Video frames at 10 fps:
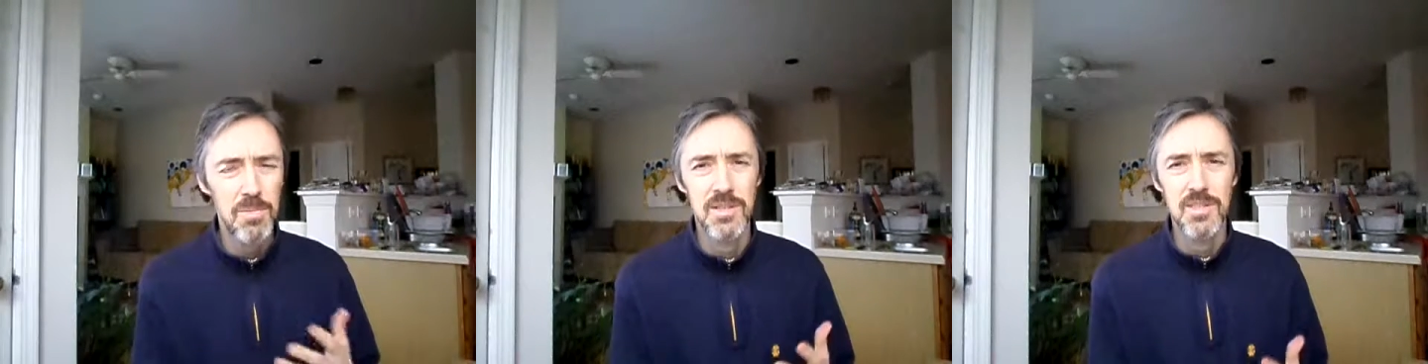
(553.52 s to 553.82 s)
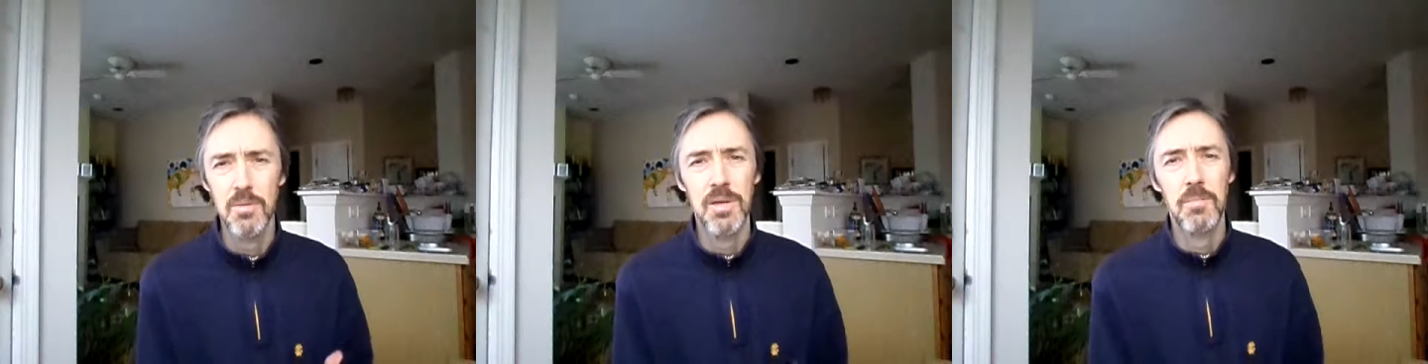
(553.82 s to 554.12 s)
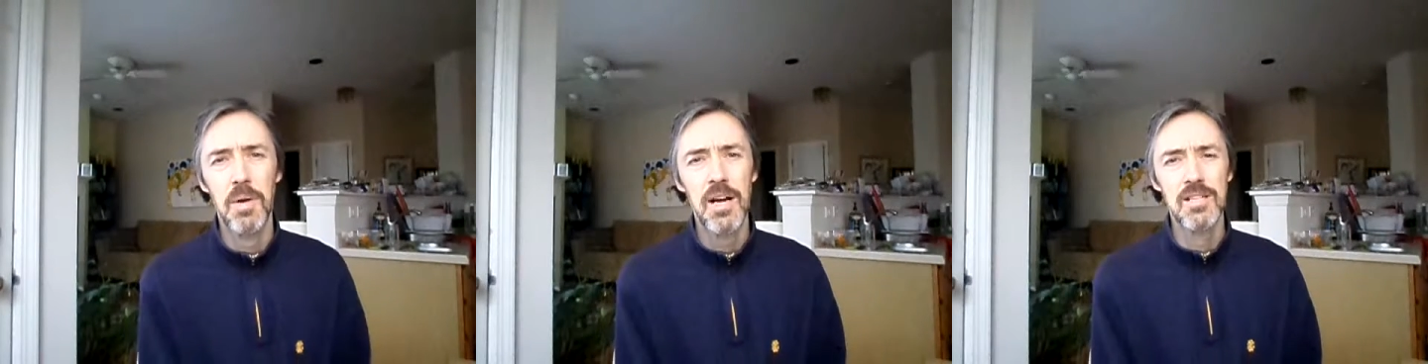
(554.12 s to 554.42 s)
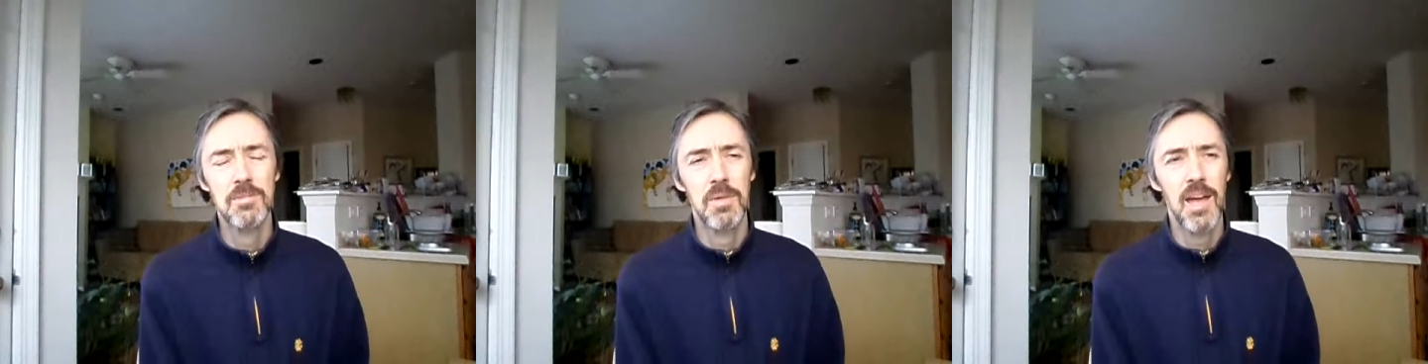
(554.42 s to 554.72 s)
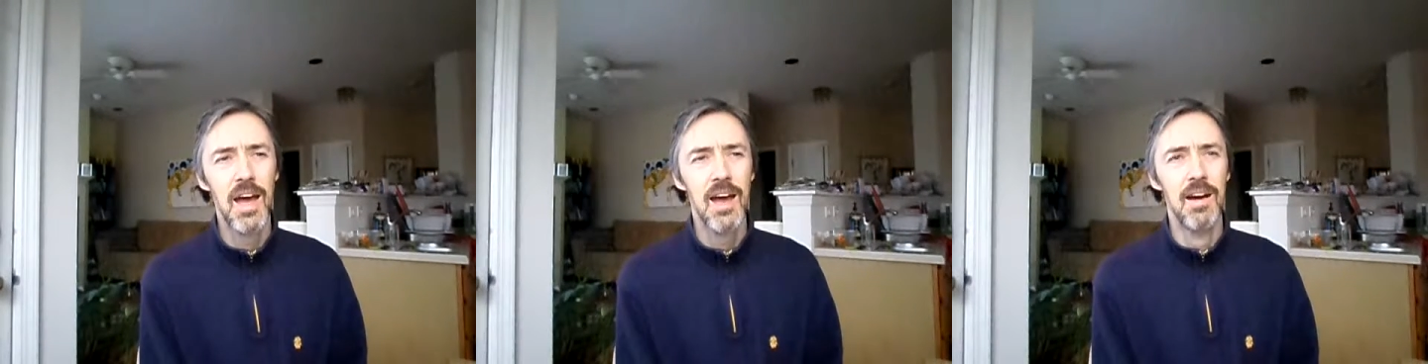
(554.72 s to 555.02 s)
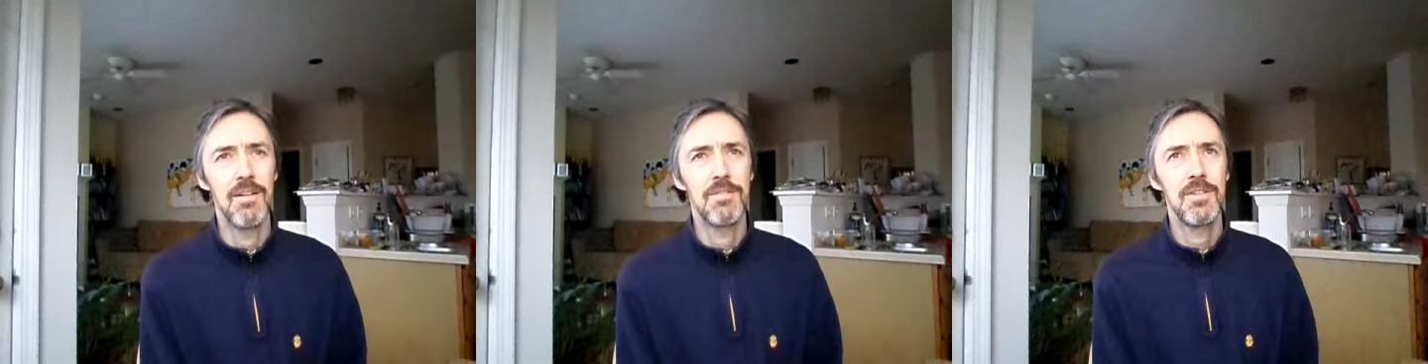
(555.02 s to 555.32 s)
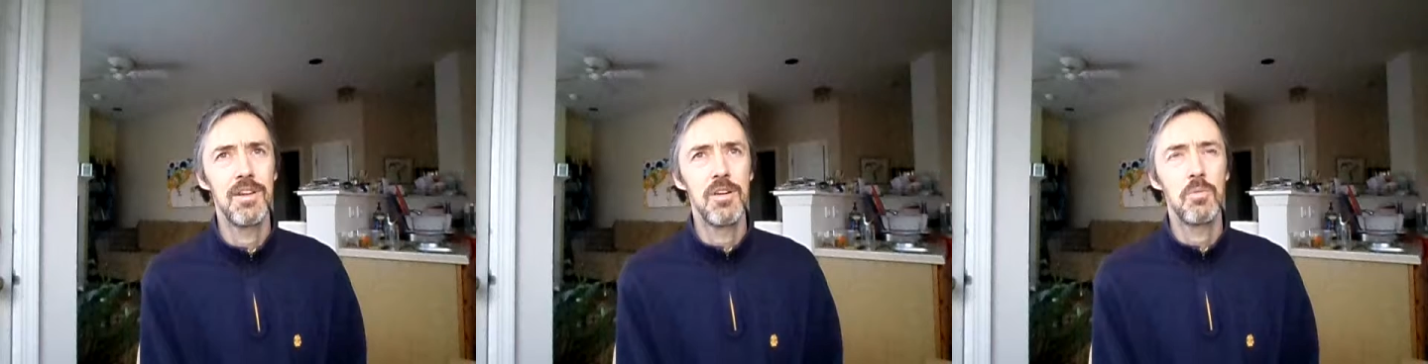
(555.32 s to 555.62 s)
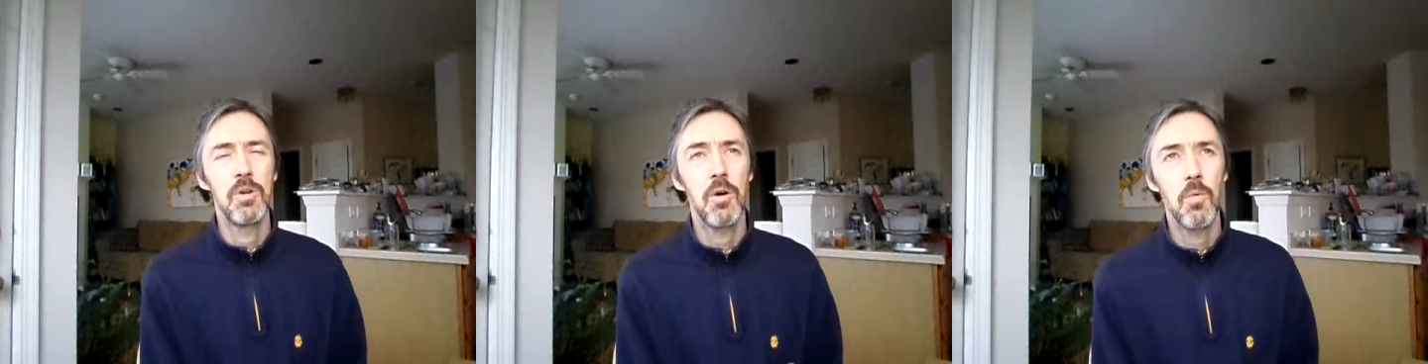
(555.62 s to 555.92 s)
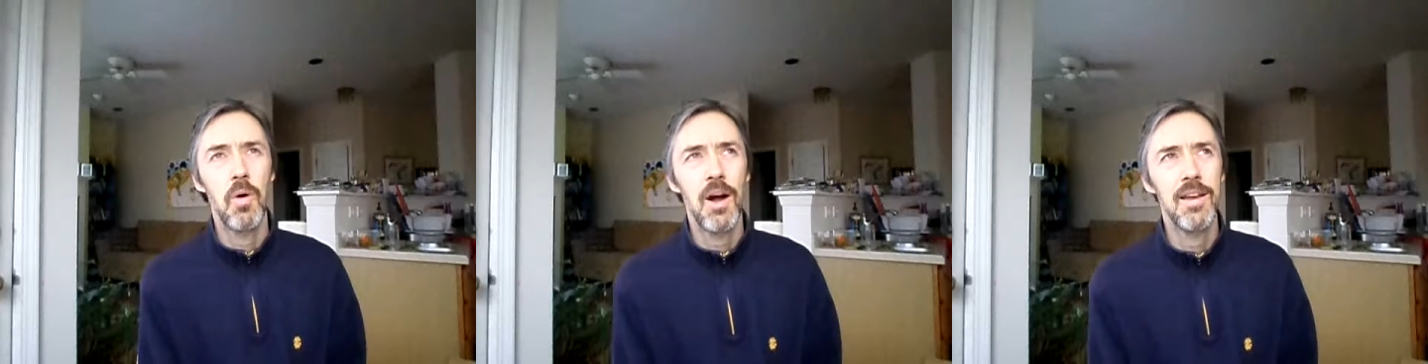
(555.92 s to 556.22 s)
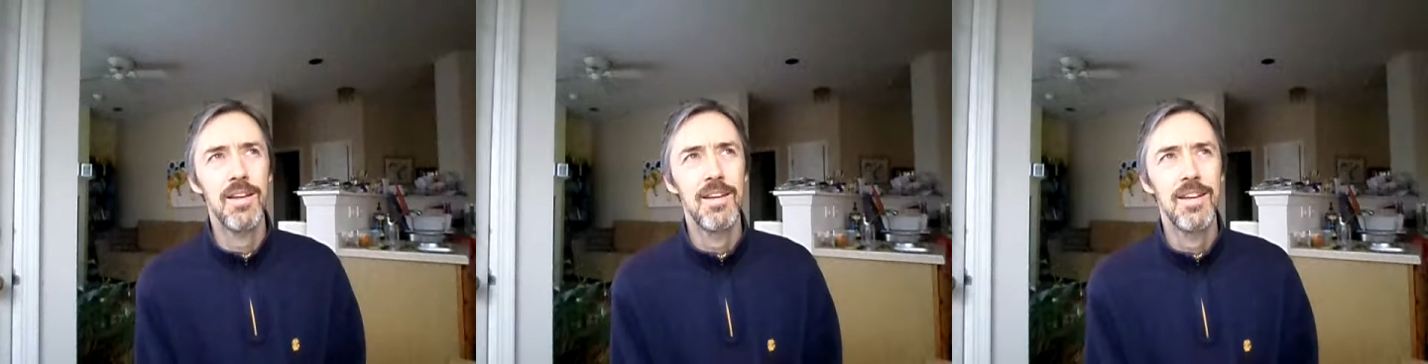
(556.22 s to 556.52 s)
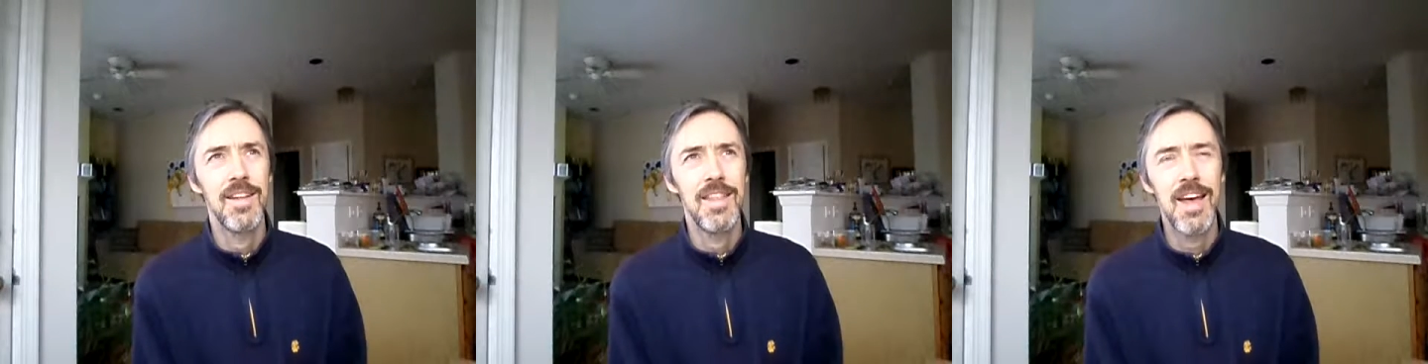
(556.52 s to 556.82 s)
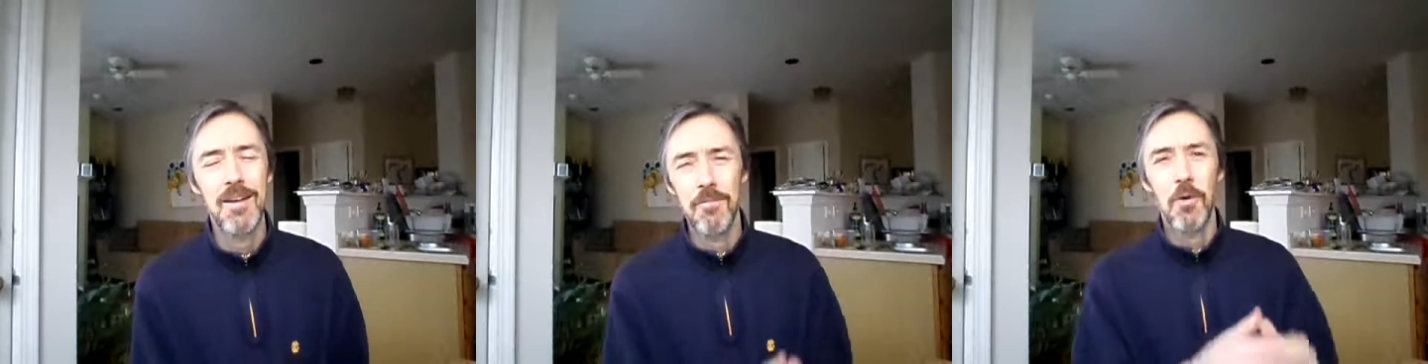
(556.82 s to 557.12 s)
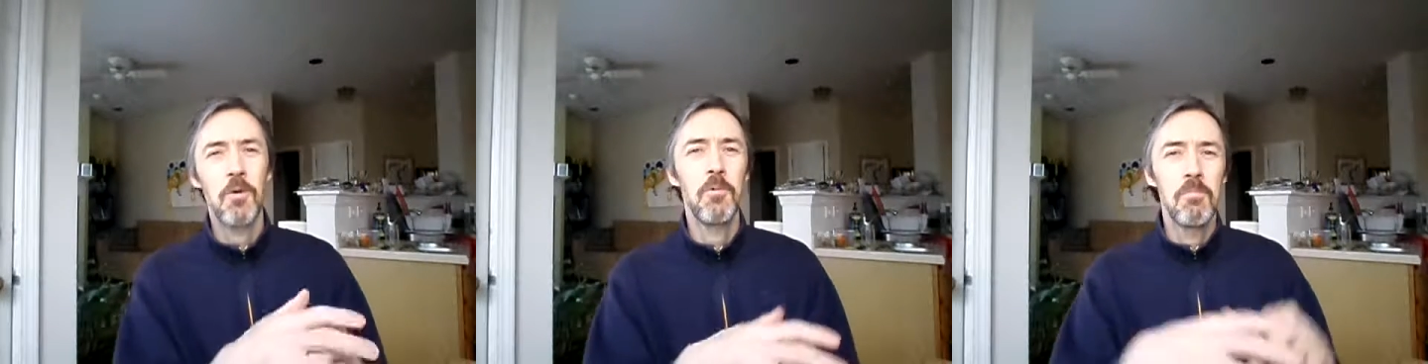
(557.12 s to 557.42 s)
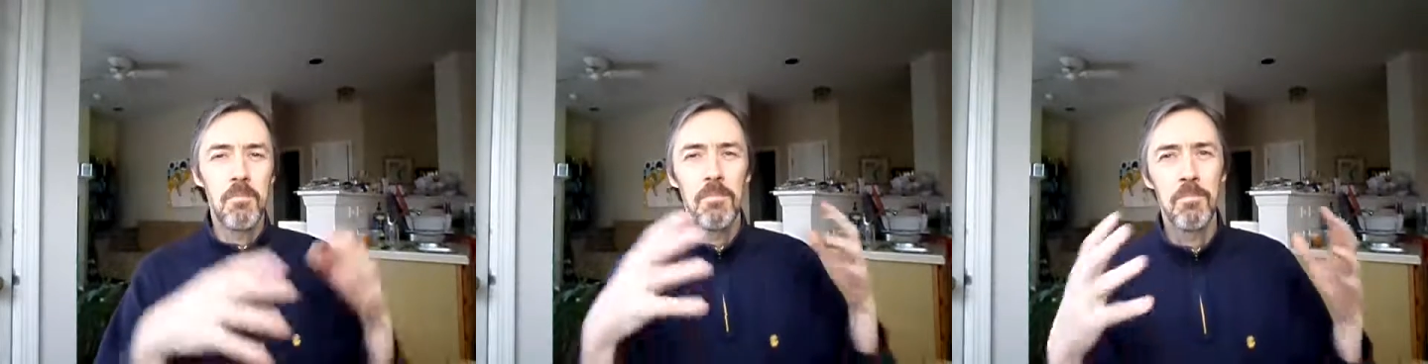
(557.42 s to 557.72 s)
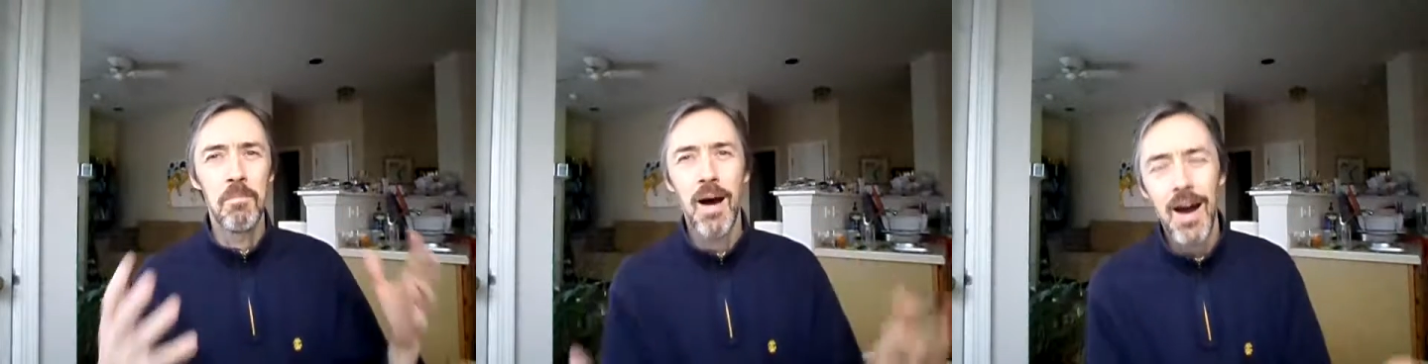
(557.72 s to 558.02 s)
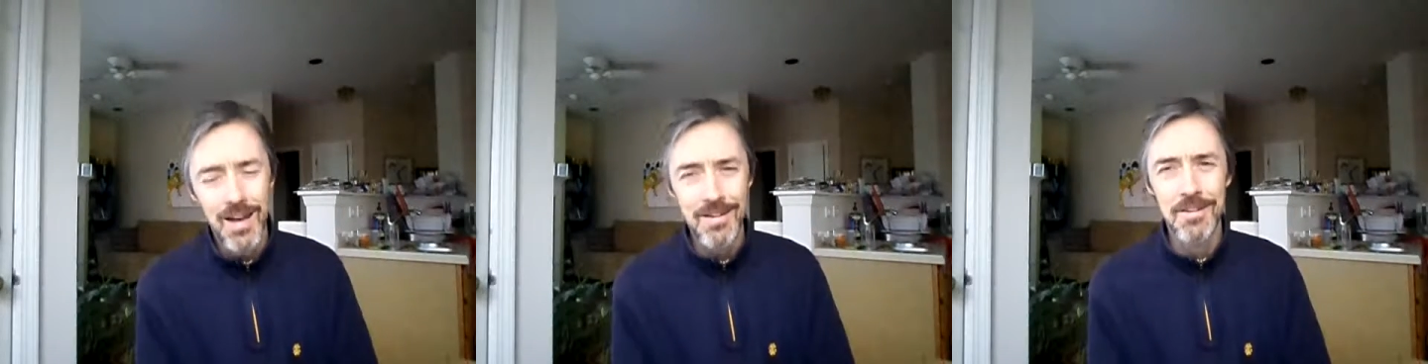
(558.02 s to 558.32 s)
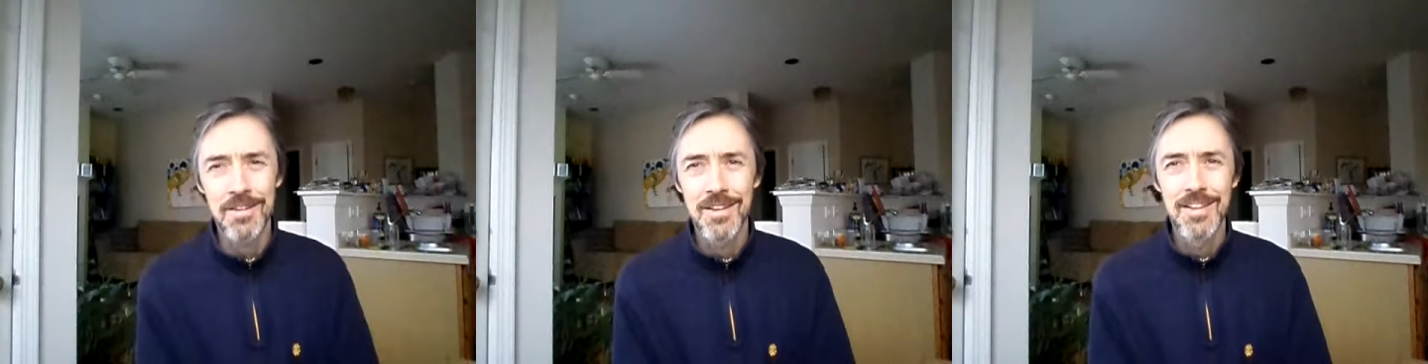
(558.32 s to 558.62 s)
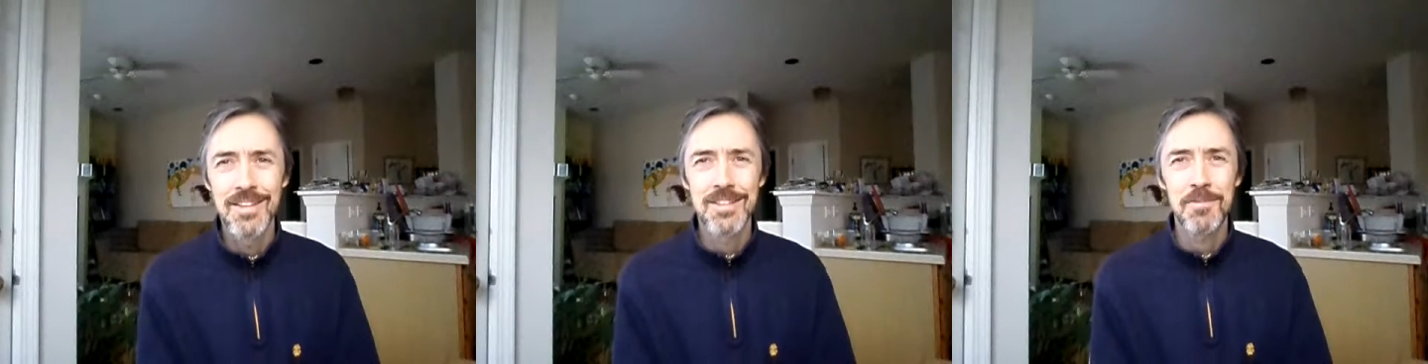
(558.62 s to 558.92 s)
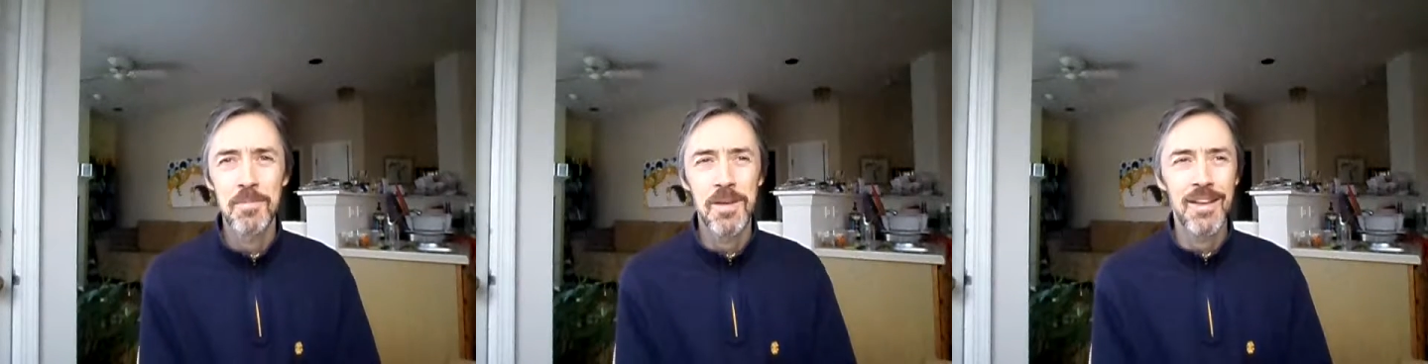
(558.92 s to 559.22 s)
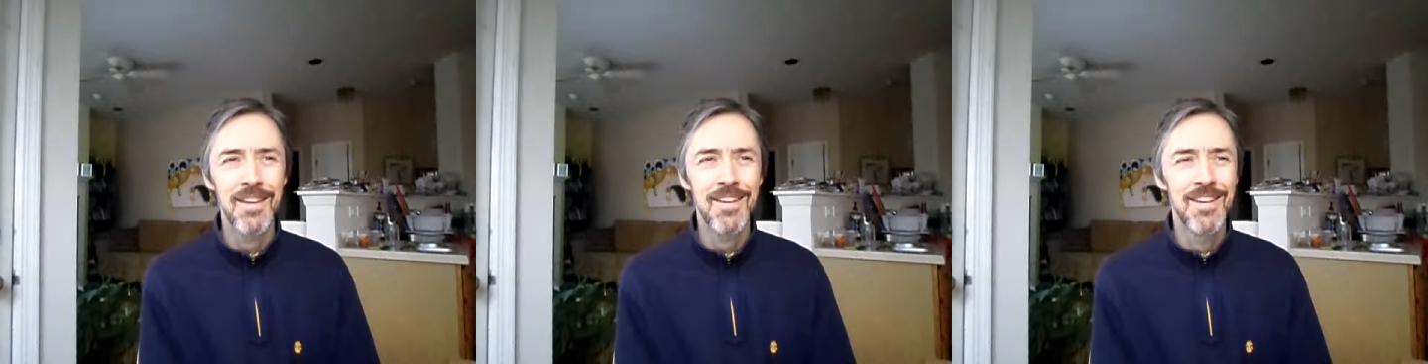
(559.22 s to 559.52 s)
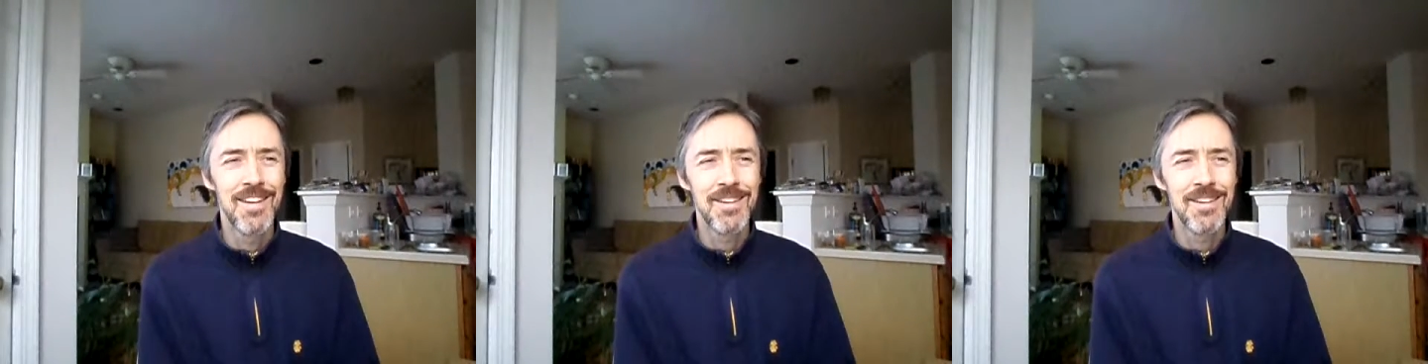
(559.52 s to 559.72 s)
that we can possibly have. We don't want that whole model to be,